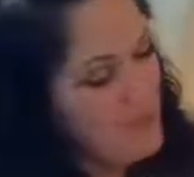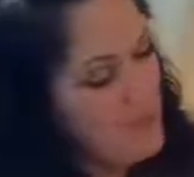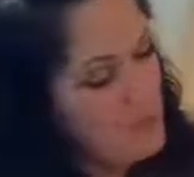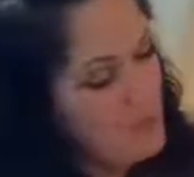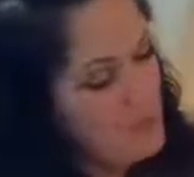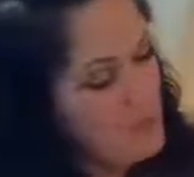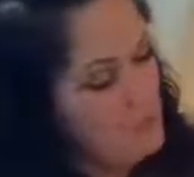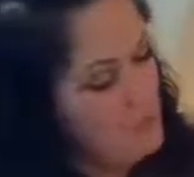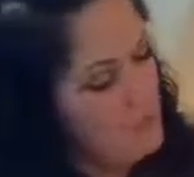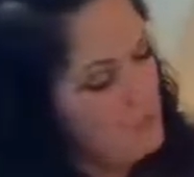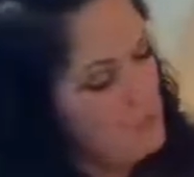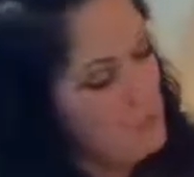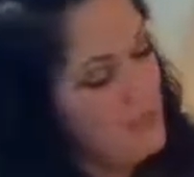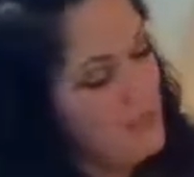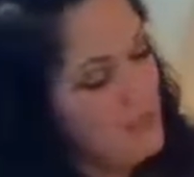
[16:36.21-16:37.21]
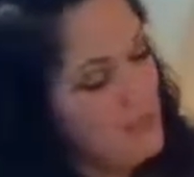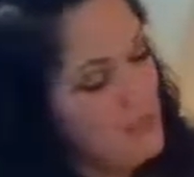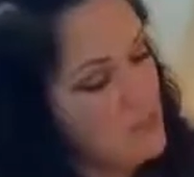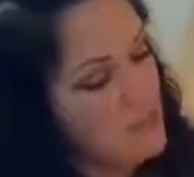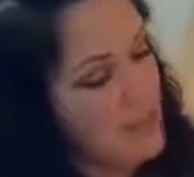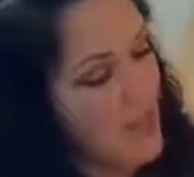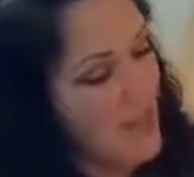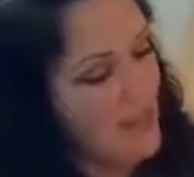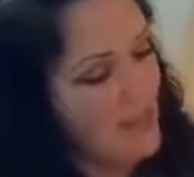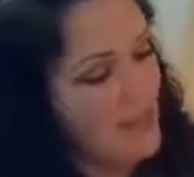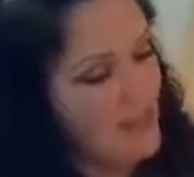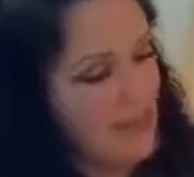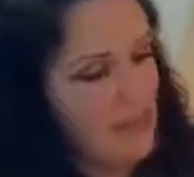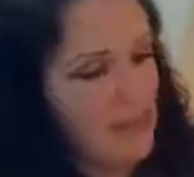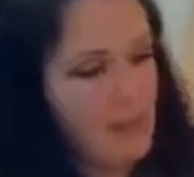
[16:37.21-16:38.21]
He blinked back a
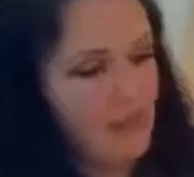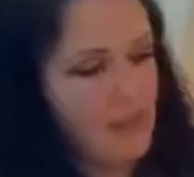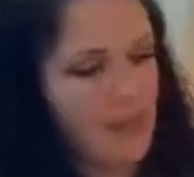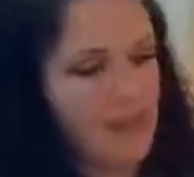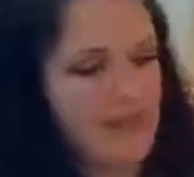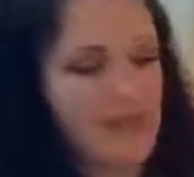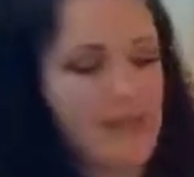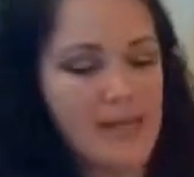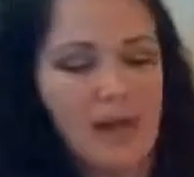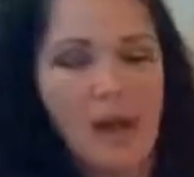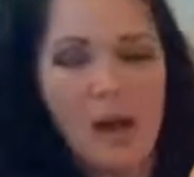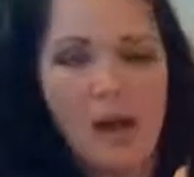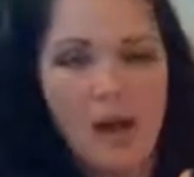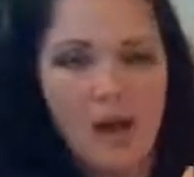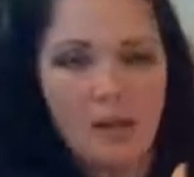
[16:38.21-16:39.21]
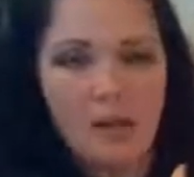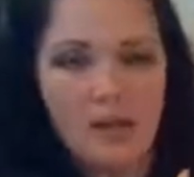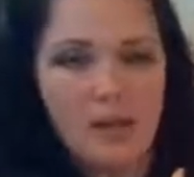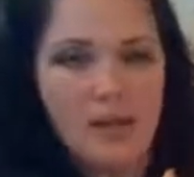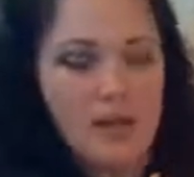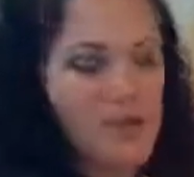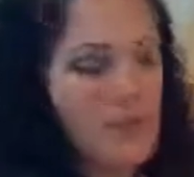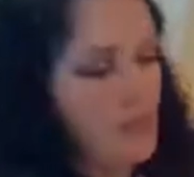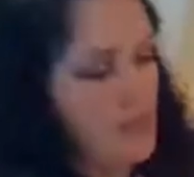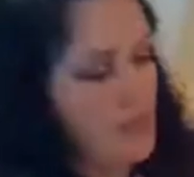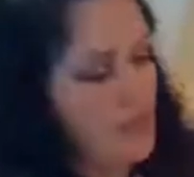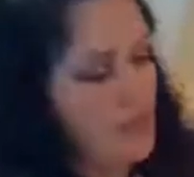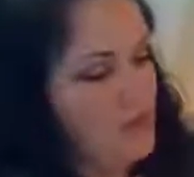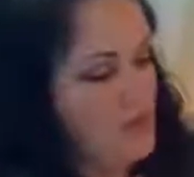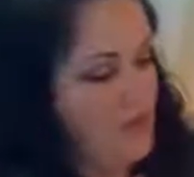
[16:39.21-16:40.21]
tear as he hugged
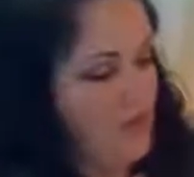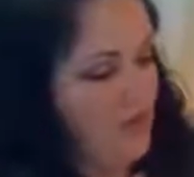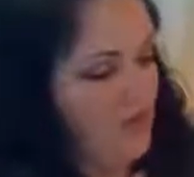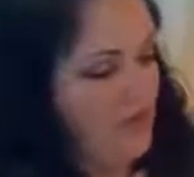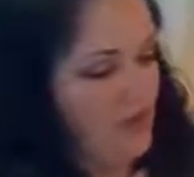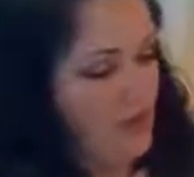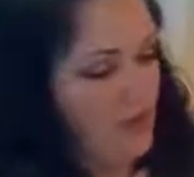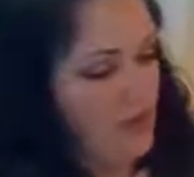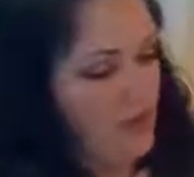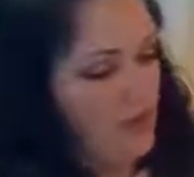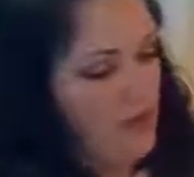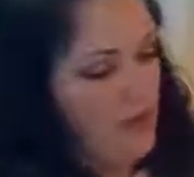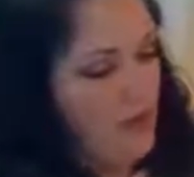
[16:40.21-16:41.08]
his Sophia.